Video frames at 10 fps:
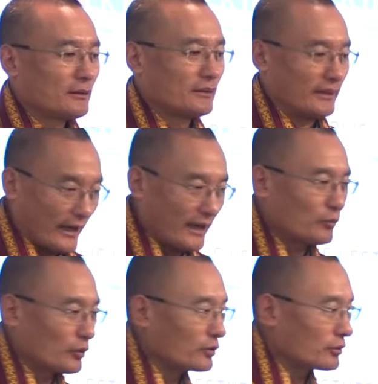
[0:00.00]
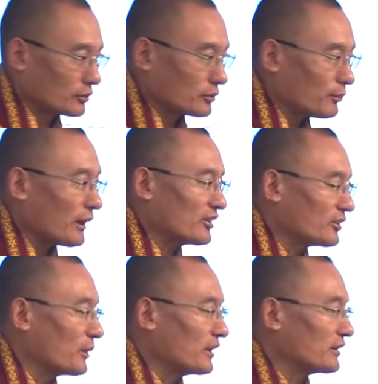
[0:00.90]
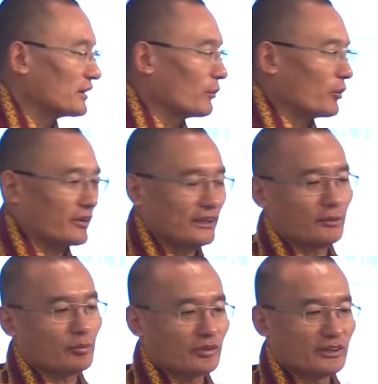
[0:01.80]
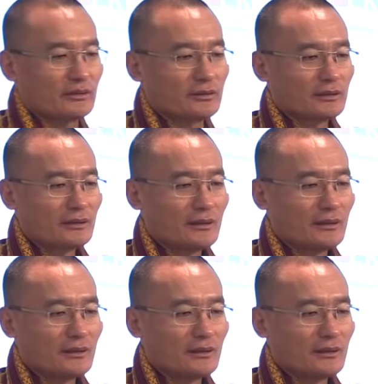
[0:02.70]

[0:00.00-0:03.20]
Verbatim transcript: that I am going to participate in the democratic process.